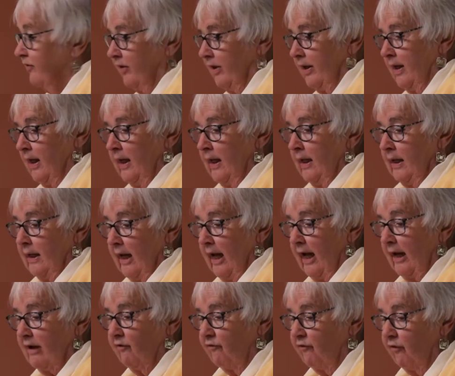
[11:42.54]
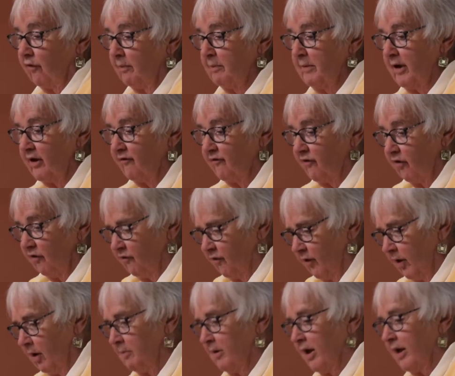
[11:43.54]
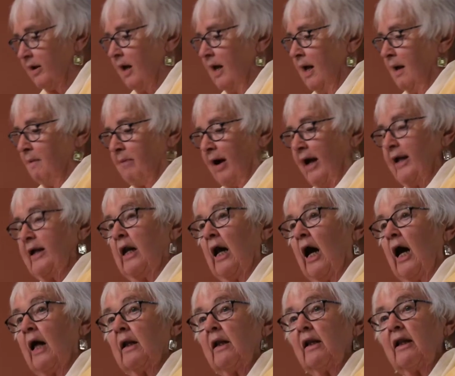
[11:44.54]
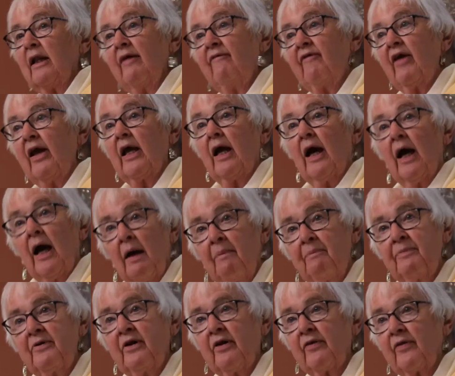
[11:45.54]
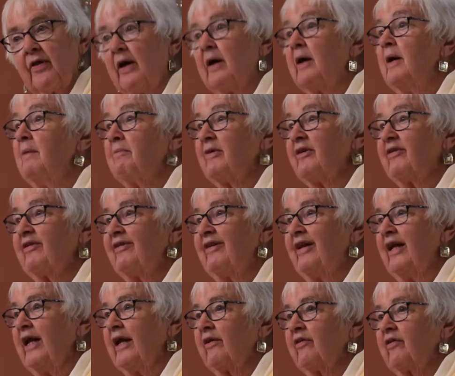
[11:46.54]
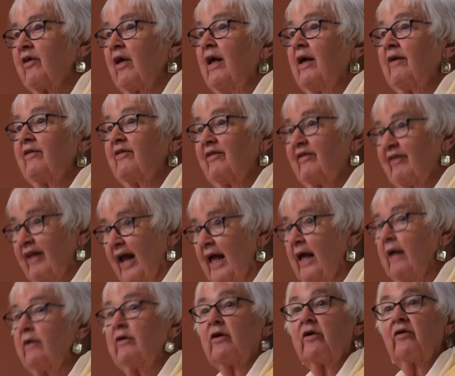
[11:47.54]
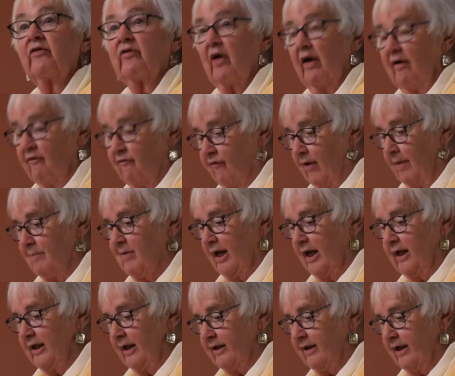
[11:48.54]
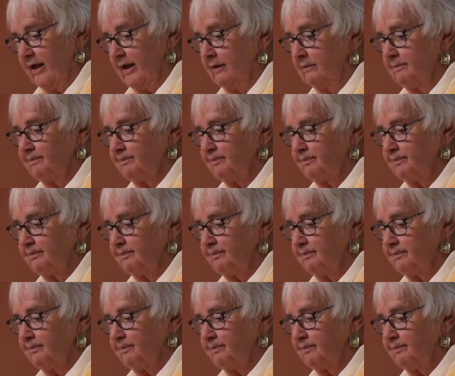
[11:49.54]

and lack of fulfillment by not living up to the mystique's standards of femininity.